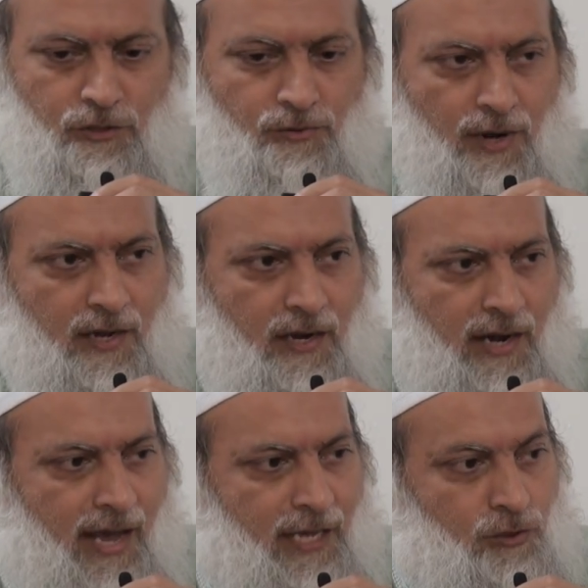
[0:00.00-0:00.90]
did you
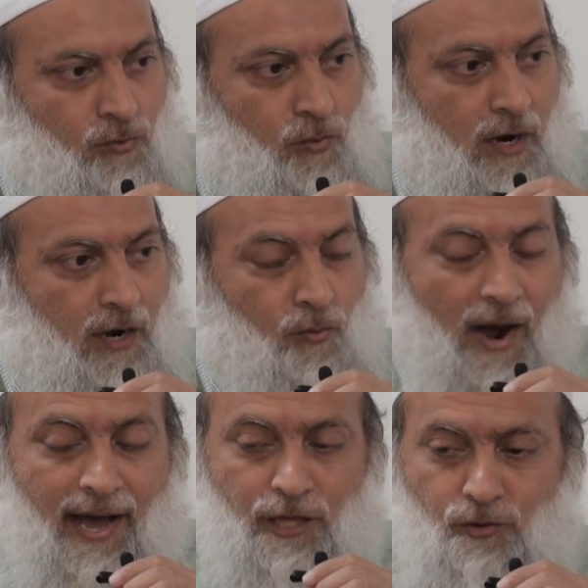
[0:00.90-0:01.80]
recognize
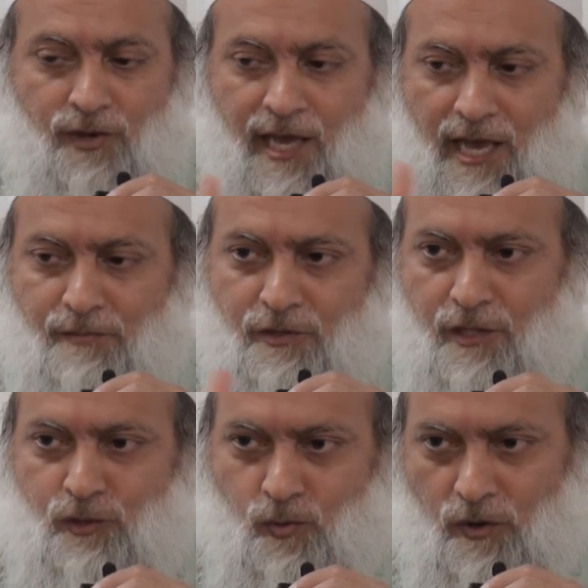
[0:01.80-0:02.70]
why you came to
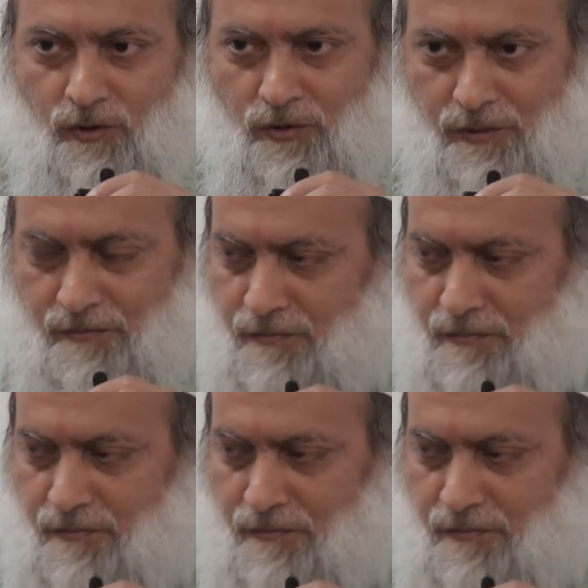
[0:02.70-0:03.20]
this world?